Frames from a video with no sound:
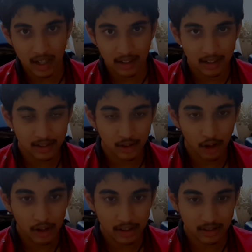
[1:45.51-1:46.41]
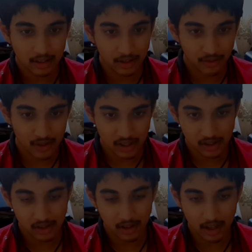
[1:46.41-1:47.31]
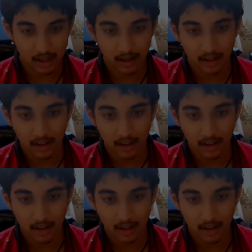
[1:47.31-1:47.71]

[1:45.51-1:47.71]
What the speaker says: And slowly there's this fish, like